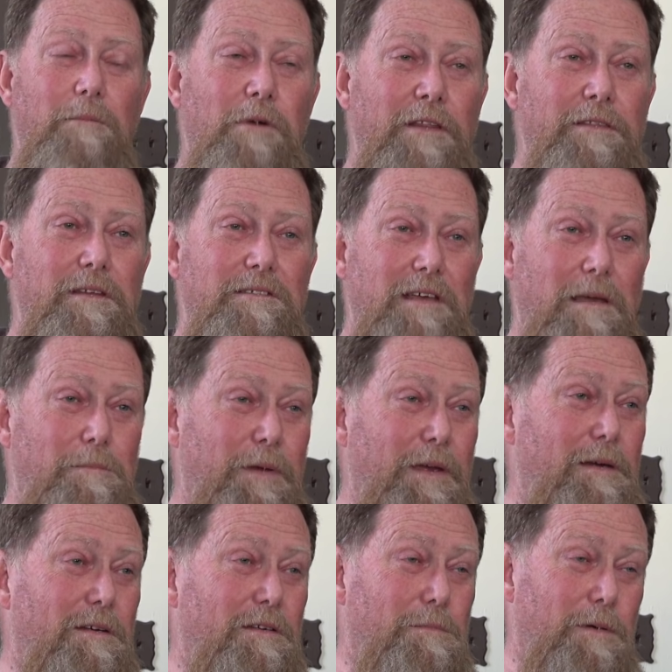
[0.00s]
went to St.
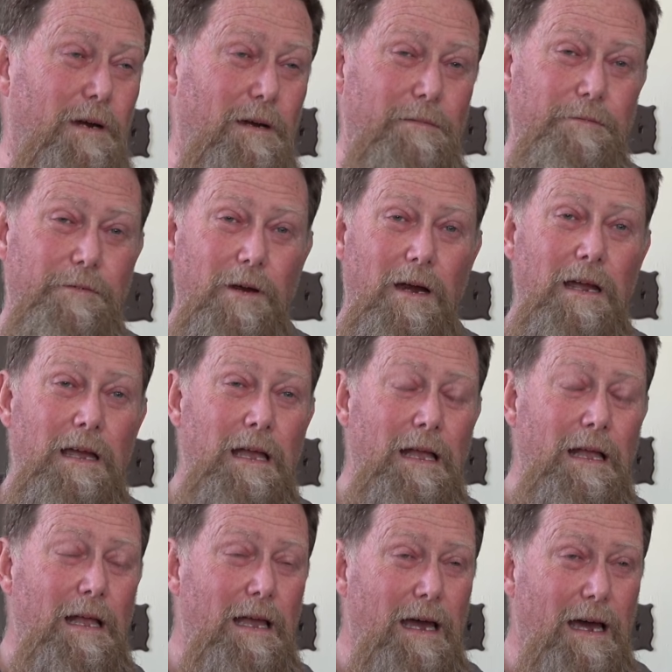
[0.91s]
Petersburg for
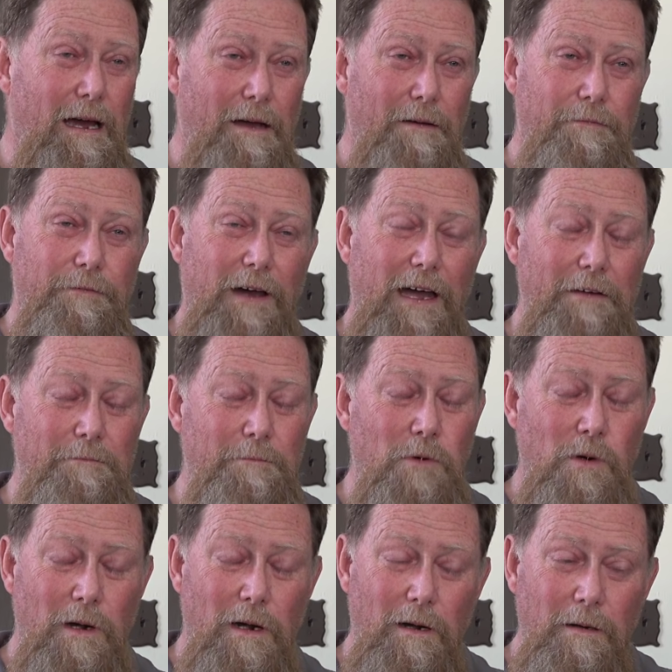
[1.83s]
5
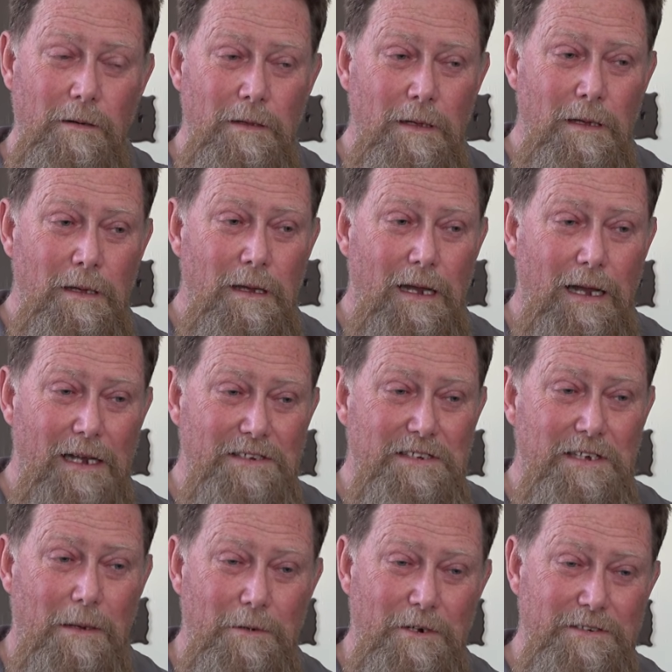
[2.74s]
more
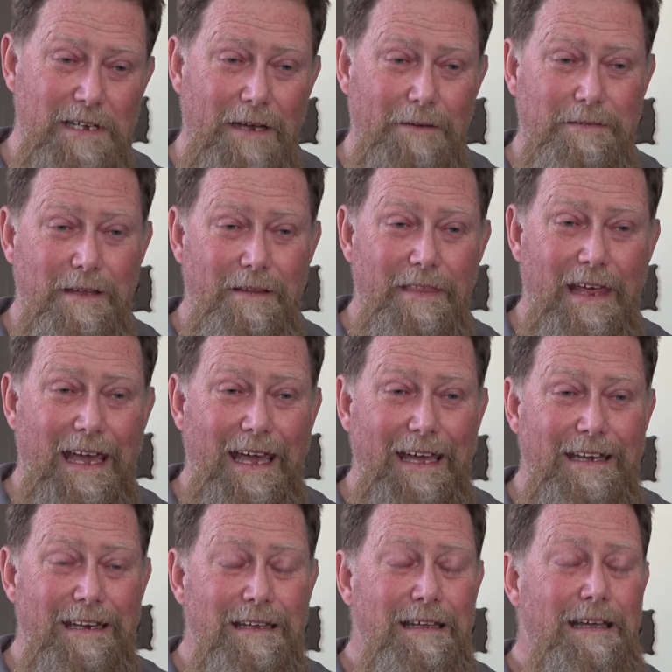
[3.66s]
summers after
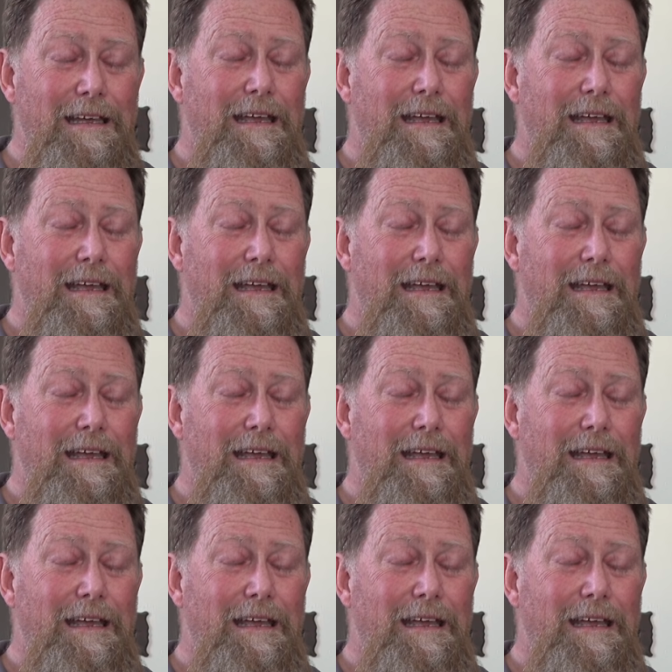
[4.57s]
that.